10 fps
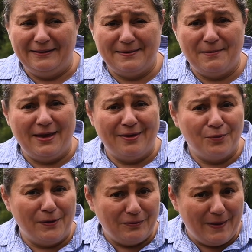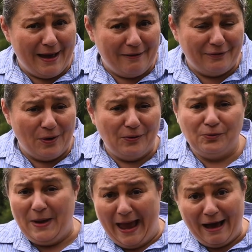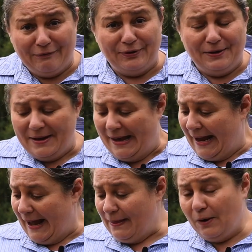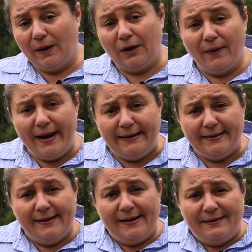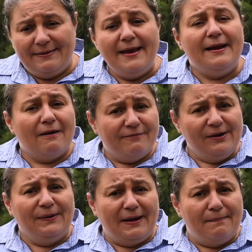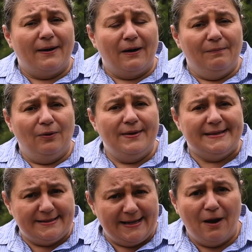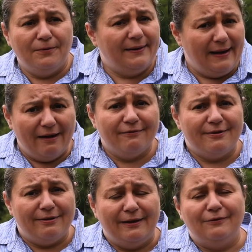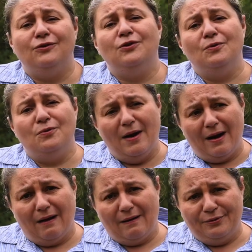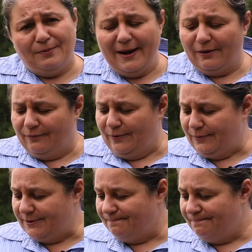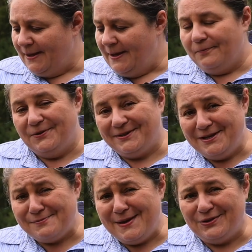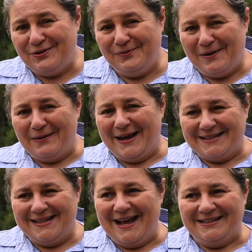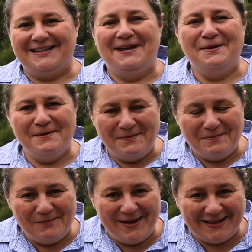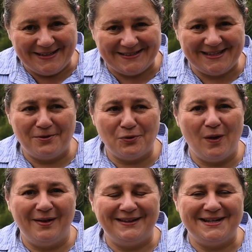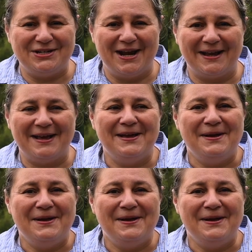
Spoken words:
some of the other ones we have goes, we have. And they work great. They are very comparable in sound and everything to our other microphones, which leads me to our next test. We did a sound quality check